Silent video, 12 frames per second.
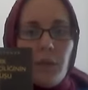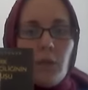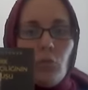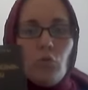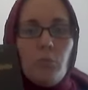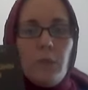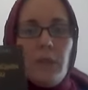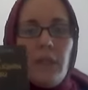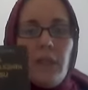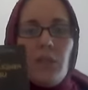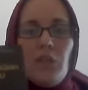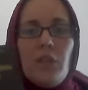Türk
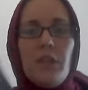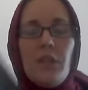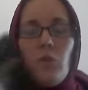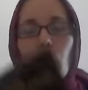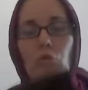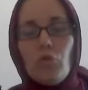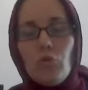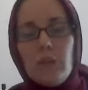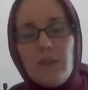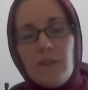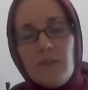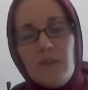Milliyetçiliğinin Doğuşu,
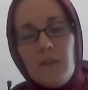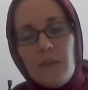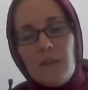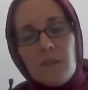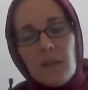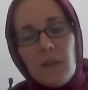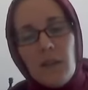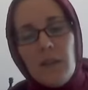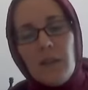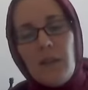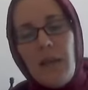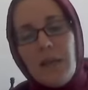it is this.
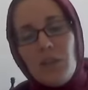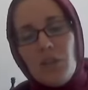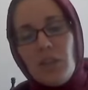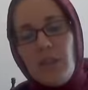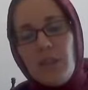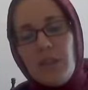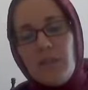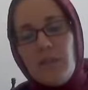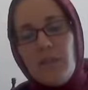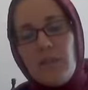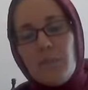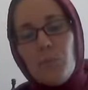Actually,
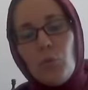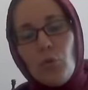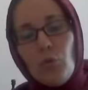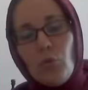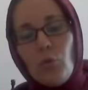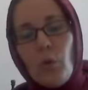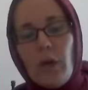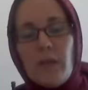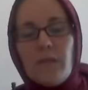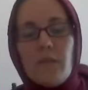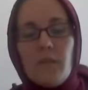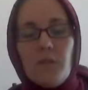this book
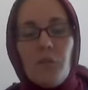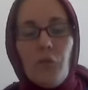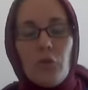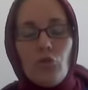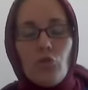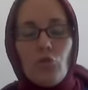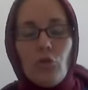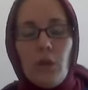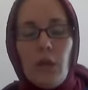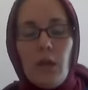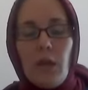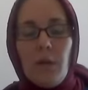was first
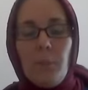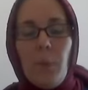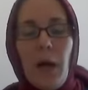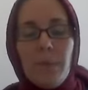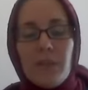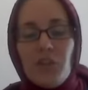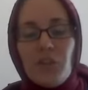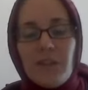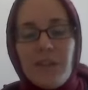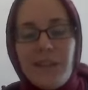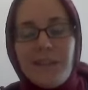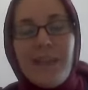published
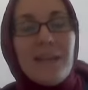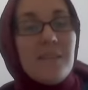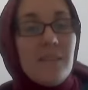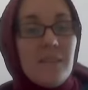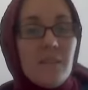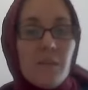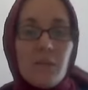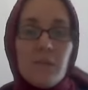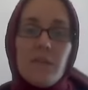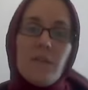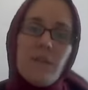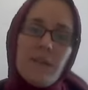in
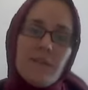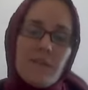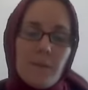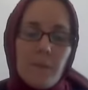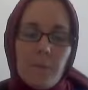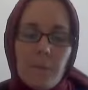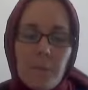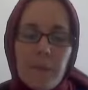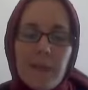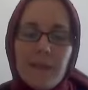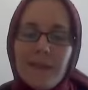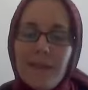1976
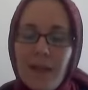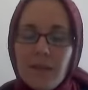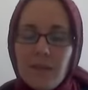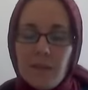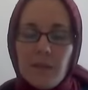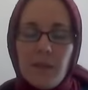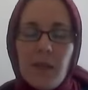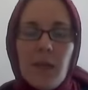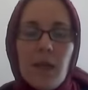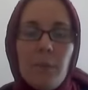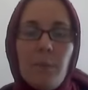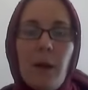in London,
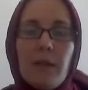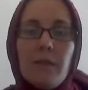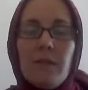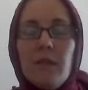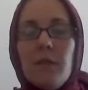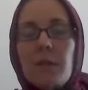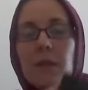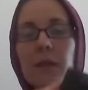but the